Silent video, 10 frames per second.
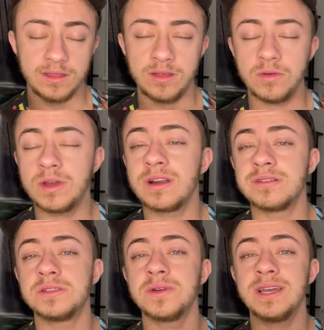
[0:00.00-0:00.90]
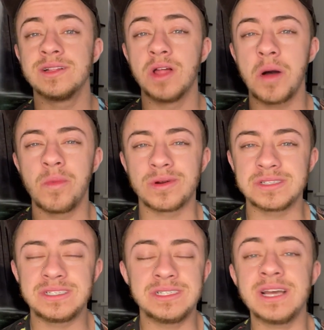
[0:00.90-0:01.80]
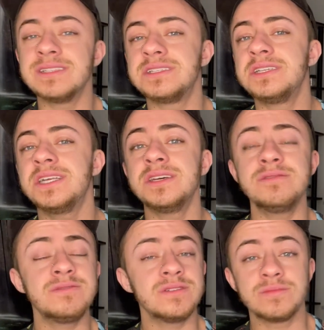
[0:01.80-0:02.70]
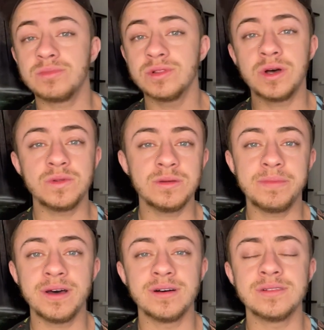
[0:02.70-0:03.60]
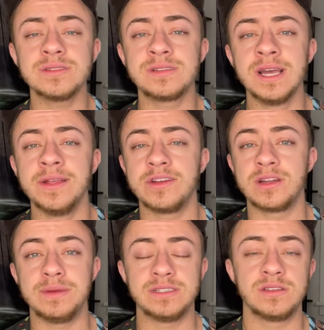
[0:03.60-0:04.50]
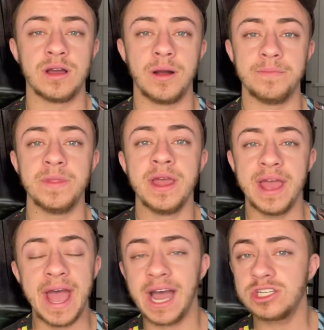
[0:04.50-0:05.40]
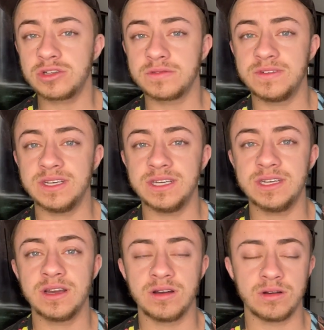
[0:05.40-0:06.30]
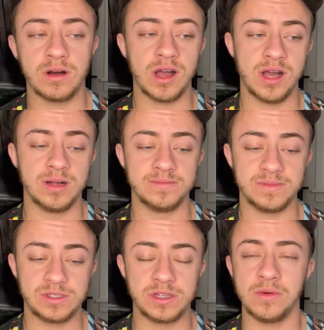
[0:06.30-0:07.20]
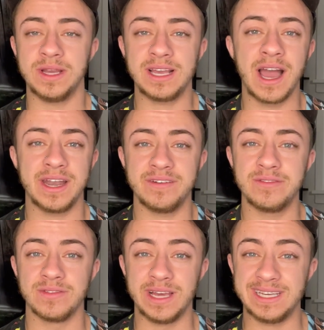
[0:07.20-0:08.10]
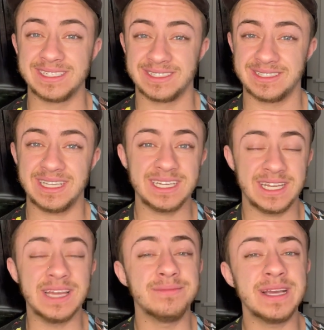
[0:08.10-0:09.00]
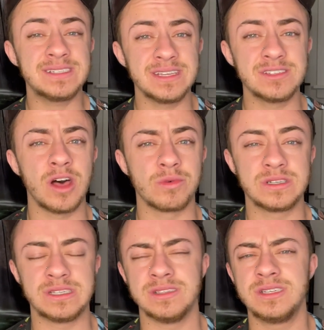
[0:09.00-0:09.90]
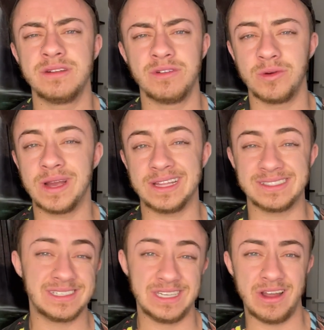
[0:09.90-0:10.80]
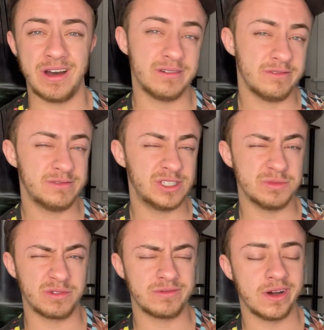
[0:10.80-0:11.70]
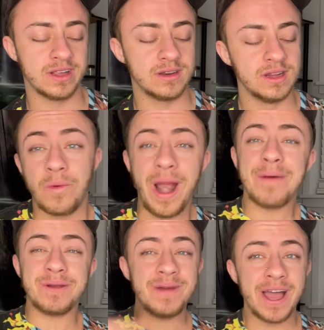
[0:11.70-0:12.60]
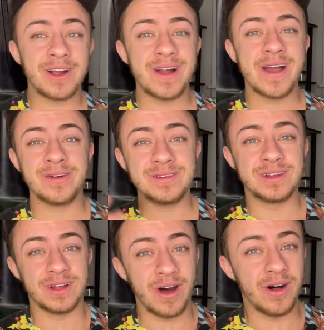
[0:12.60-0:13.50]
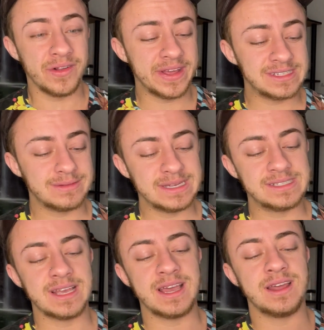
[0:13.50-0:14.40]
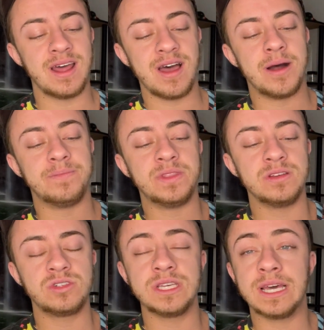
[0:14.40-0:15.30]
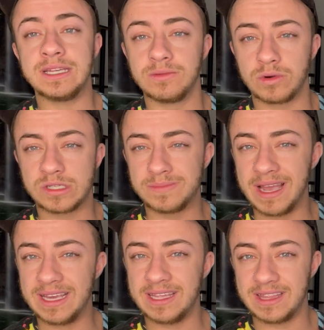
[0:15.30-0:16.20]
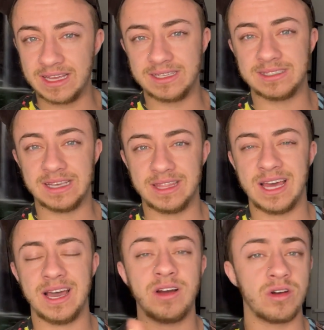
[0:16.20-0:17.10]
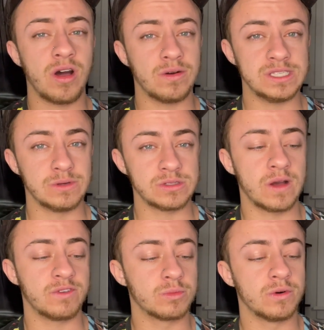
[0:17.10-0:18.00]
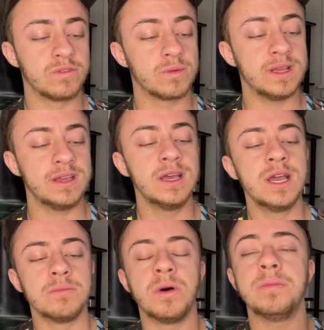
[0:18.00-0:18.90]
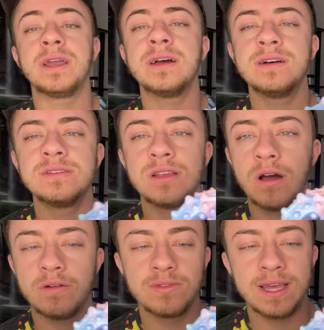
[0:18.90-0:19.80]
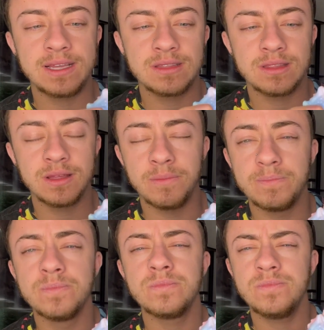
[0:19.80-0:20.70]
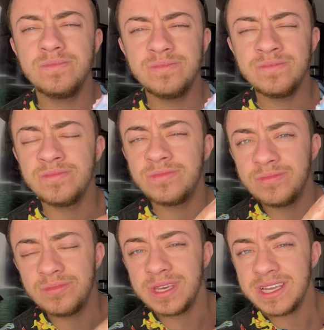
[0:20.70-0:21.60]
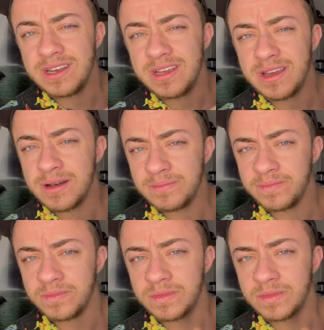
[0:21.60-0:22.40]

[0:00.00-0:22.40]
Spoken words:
you can also get a lot more sensitive below the belt. There can be some atrophy, so it kind of like, it makes things a lot more sensitive in a way that's not super fun. Wrapping back around, all that to be said, usually like the more spiky things like that are not always most comfortable for me, but because of like the medium